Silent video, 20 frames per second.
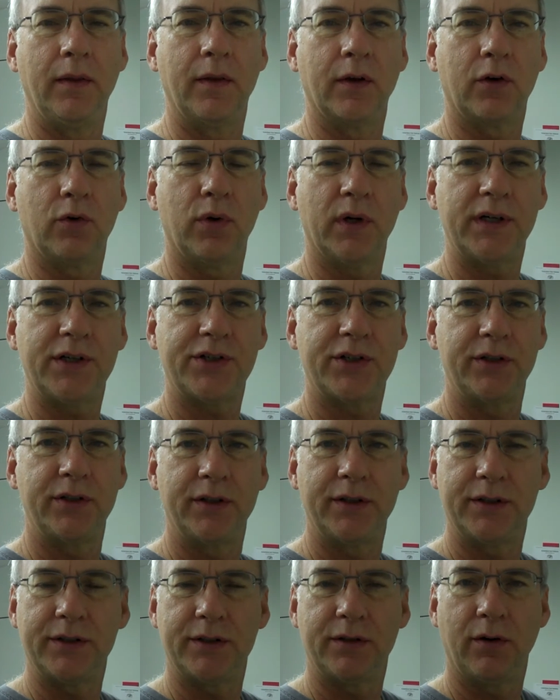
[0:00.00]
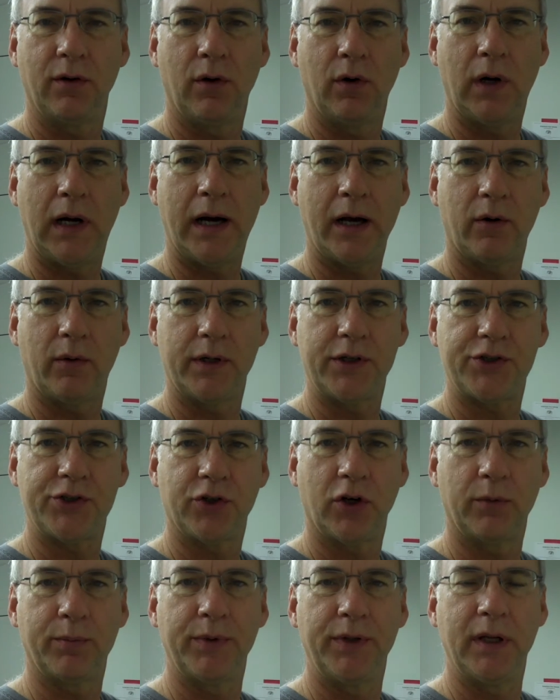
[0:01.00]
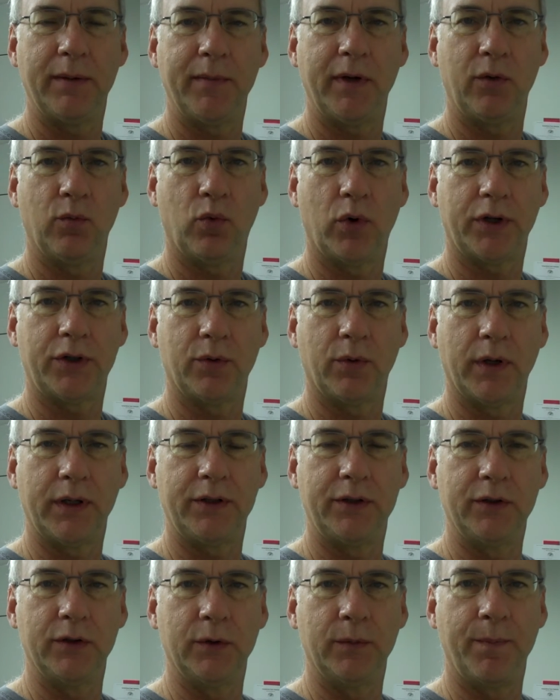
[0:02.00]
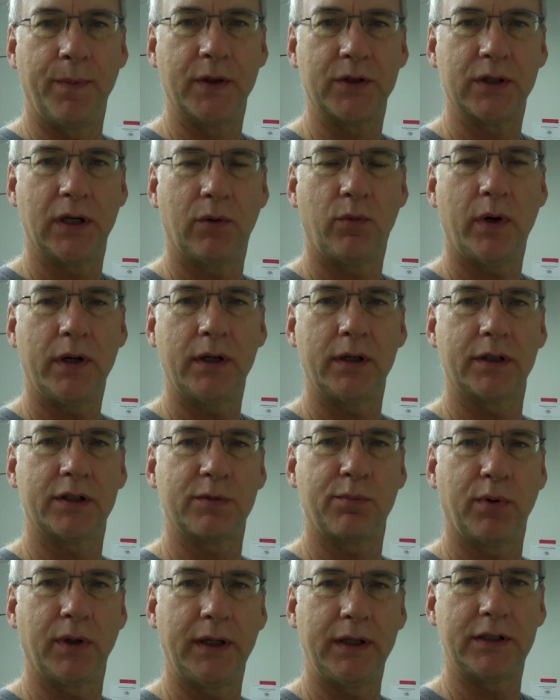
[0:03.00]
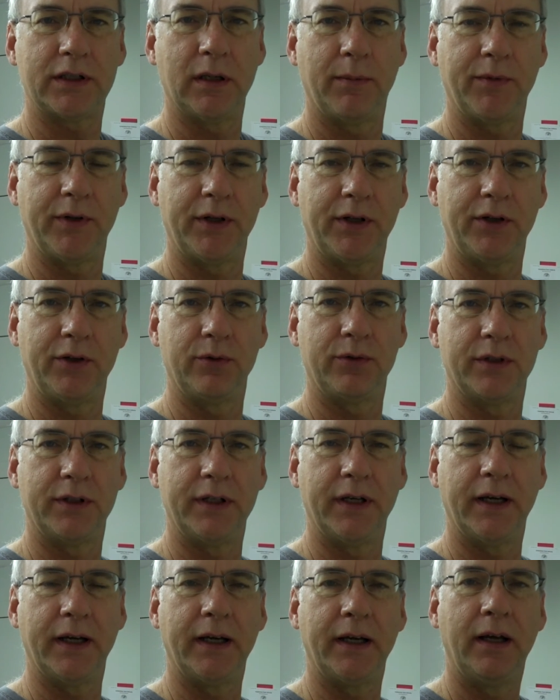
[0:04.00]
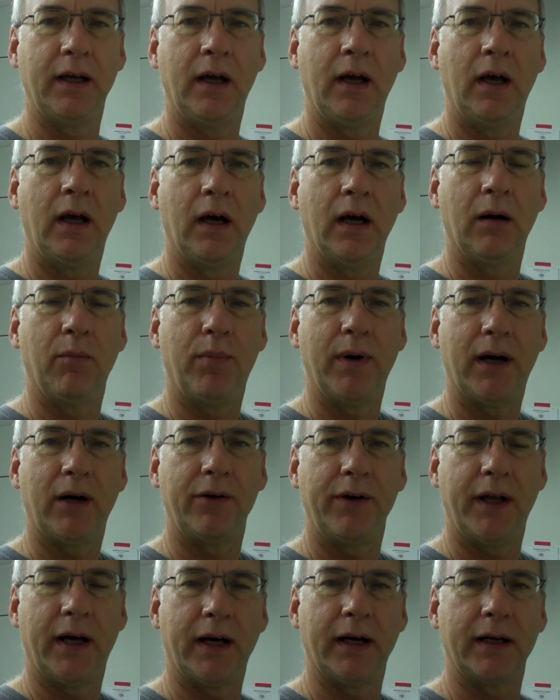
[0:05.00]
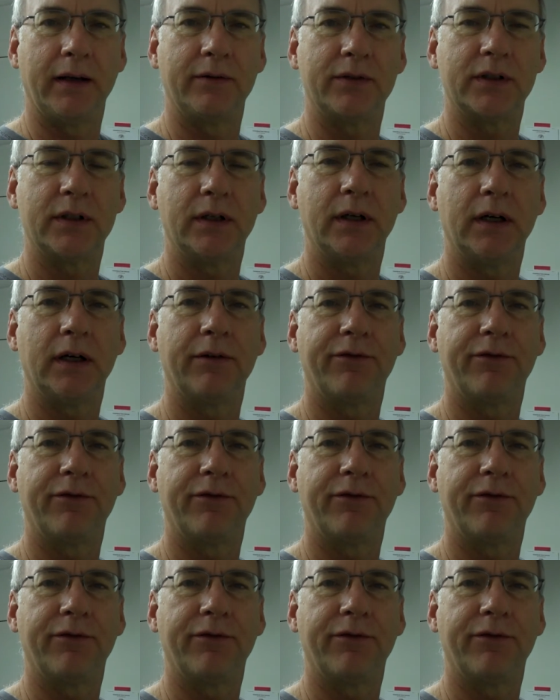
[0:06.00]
The question is, how do I sharpen them and what do I do? So I want to explain something to you today about knives.